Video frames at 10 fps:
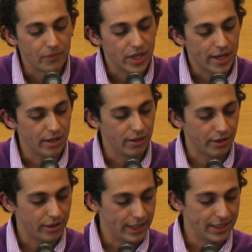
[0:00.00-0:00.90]

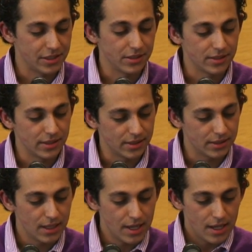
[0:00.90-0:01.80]
health
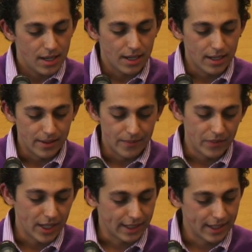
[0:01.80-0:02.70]
agencies.
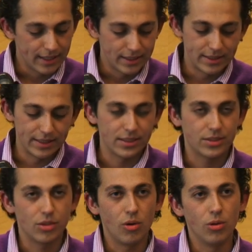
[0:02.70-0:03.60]
Again,
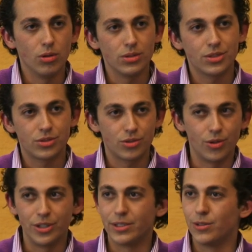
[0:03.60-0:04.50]
this whole
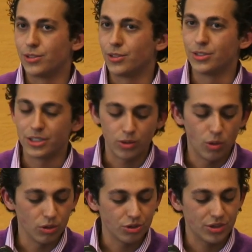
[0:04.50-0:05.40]
story or this
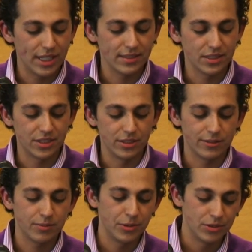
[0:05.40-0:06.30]
whole strategy
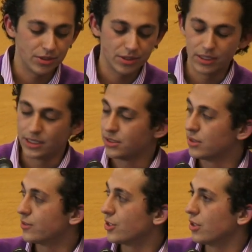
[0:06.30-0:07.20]
offputs the needs
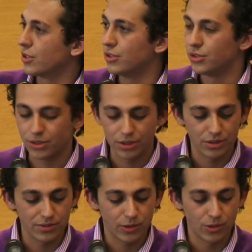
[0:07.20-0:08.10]
of drug users,
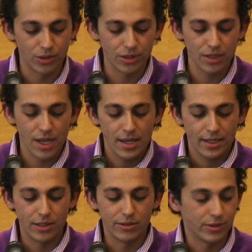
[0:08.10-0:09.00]
of course.
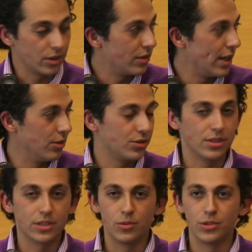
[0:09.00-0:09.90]
It overcrowds,
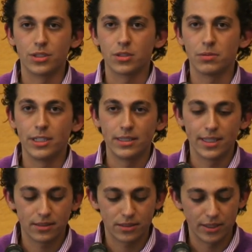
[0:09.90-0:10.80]
as it was explained
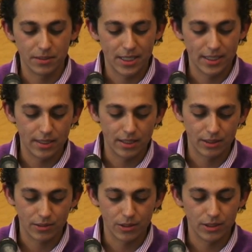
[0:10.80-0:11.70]
yesterday by our
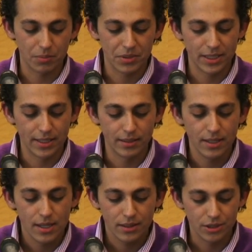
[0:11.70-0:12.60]
colleague Pien,
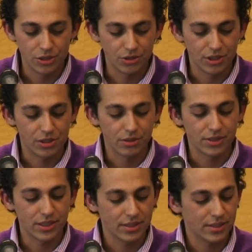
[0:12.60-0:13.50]
the judicial
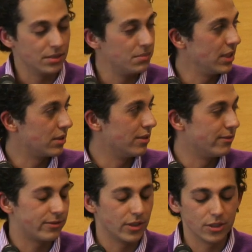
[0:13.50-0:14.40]
system. It
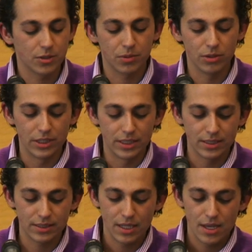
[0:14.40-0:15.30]
confronts
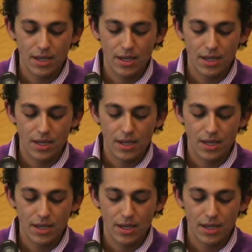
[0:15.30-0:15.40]
police